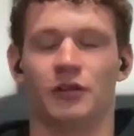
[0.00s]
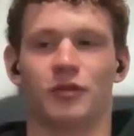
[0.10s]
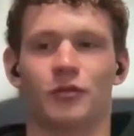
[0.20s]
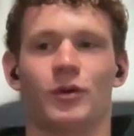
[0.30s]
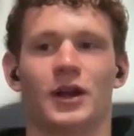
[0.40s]

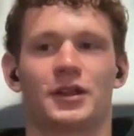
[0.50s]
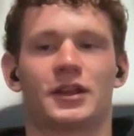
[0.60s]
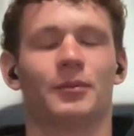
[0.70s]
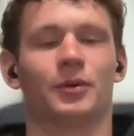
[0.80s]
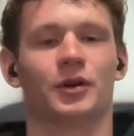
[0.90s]
is always
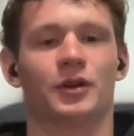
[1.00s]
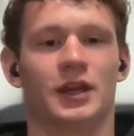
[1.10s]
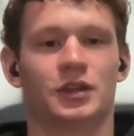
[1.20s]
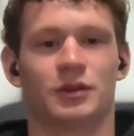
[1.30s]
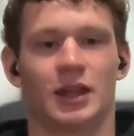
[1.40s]
some good
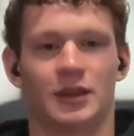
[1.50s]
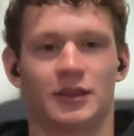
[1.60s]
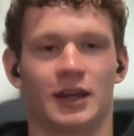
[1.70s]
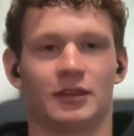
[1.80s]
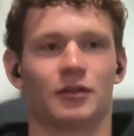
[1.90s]
that you can
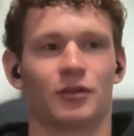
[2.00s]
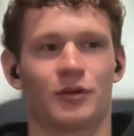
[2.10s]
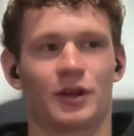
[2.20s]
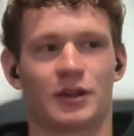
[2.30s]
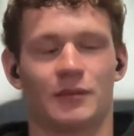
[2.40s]
take. There is
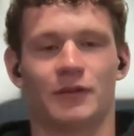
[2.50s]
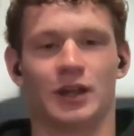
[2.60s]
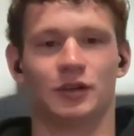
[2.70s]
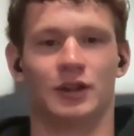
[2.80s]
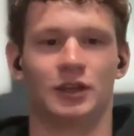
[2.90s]
always some
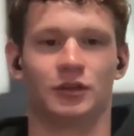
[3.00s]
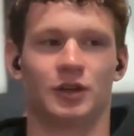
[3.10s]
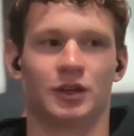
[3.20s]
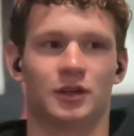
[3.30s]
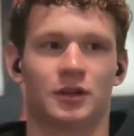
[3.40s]
value that you
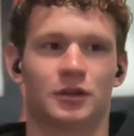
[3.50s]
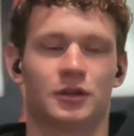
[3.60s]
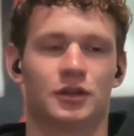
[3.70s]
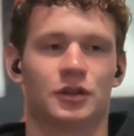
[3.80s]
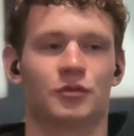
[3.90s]
can
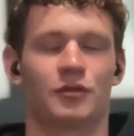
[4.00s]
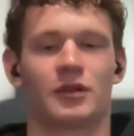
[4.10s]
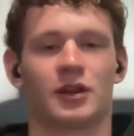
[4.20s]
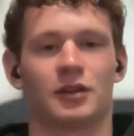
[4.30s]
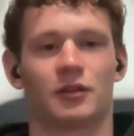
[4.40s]
use
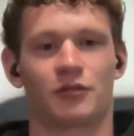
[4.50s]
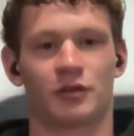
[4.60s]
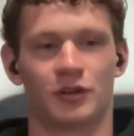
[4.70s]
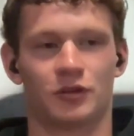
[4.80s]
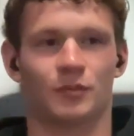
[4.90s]
to
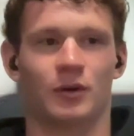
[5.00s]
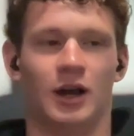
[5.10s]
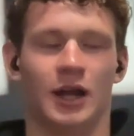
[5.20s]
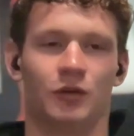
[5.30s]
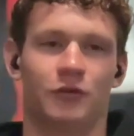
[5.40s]
strengthen your
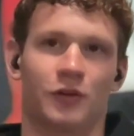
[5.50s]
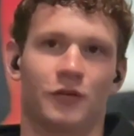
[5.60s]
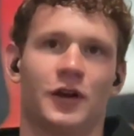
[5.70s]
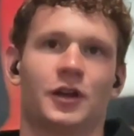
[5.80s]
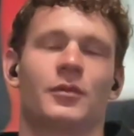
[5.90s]
mind or
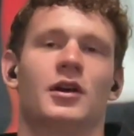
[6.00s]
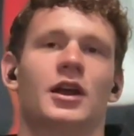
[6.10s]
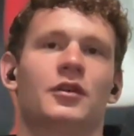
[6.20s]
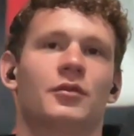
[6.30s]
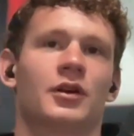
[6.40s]
fortify your
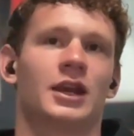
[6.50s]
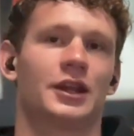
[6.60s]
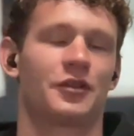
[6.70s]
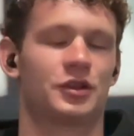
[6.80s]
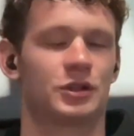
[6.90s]
mind, or a
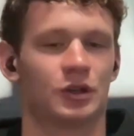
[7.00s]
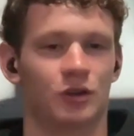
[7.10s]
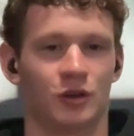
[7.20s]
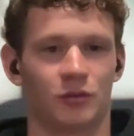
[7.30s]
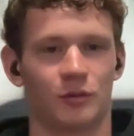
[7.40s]
lesson you can
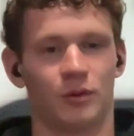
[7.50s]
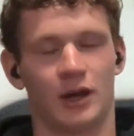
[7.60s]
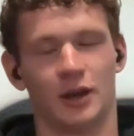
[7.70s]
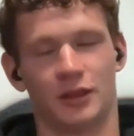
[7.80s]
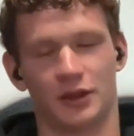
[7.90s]
learn to
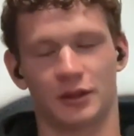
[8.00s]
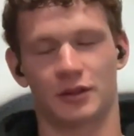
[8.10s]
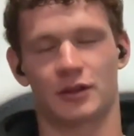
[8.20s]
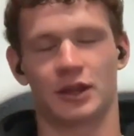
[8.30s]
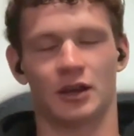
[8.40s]
apply to
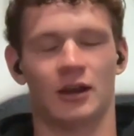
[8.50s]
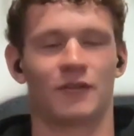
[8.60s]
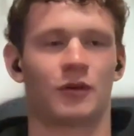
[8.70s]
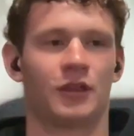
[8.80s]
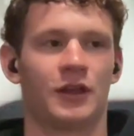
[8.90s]
things in life.
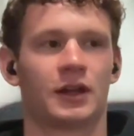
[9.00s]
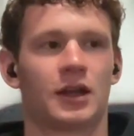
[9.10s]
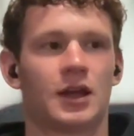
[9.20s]
So I think